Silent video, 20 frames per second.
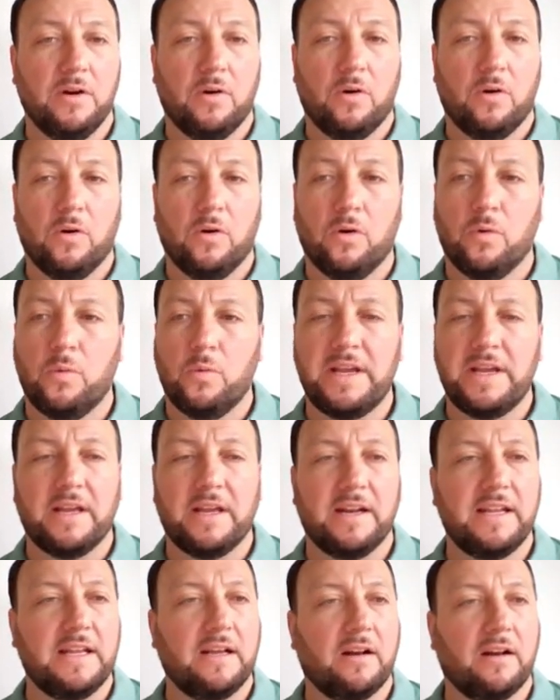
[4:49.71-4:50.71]
or we can
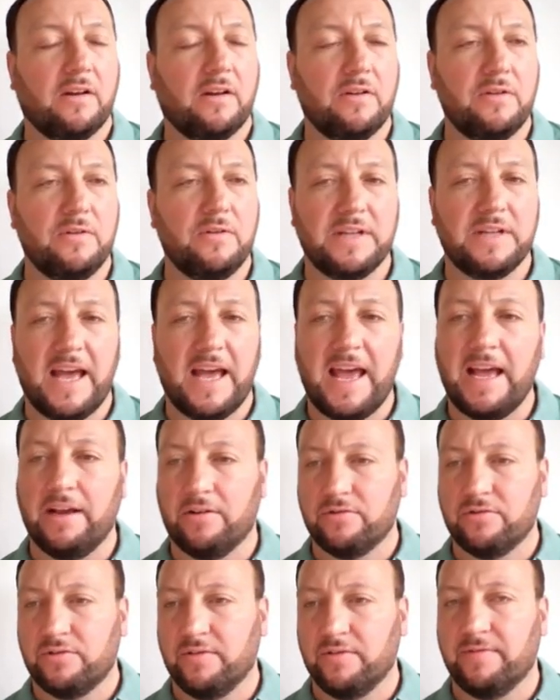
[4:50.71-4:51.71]
include
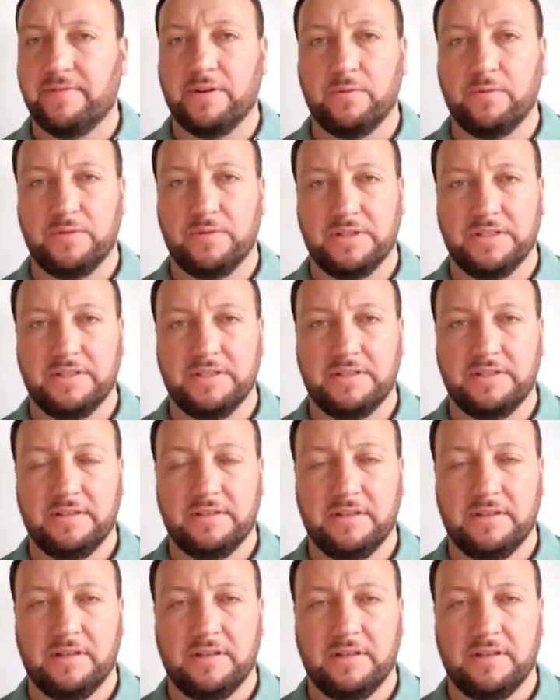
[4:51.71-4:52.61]
extra filters.